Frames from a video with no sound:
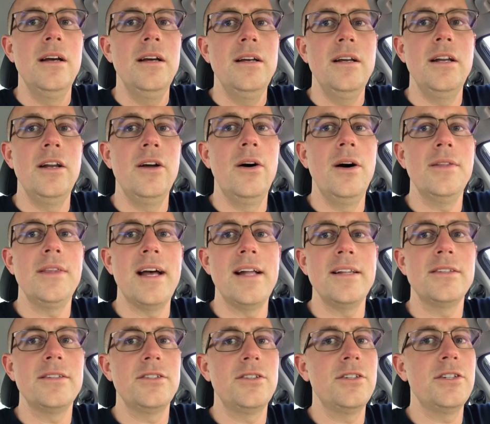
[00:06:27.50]
you know what?
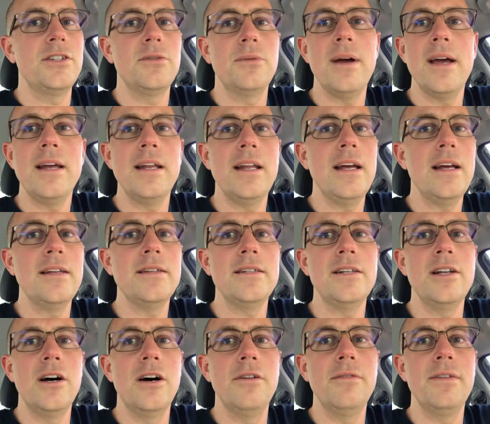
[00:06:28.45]
That's just the way it is.
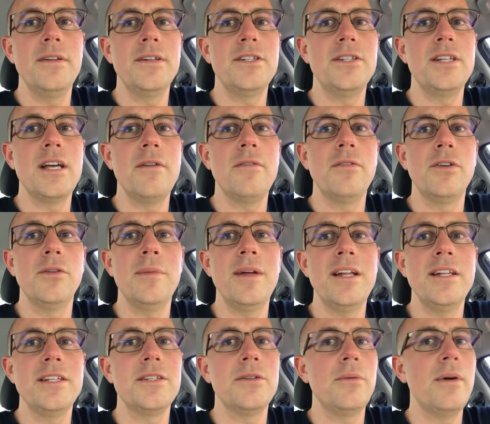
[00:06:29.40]
You know, if it's several
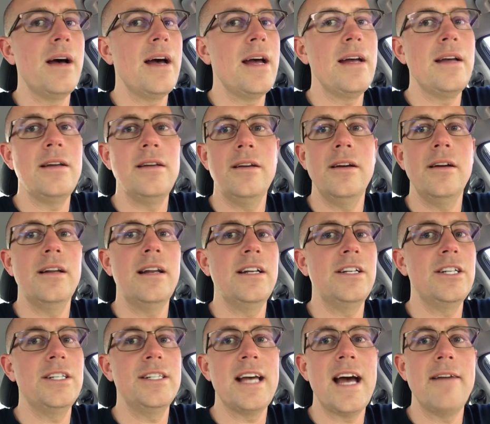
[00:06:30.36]
minutes away, you're going to
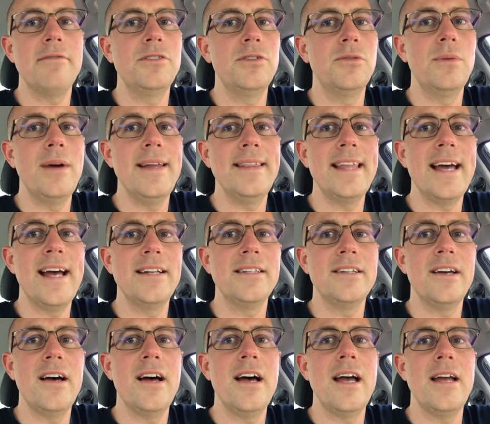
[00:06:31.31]
just have to wait that
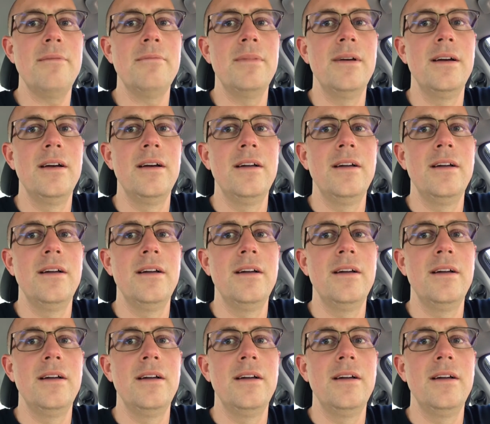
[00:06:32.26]
time,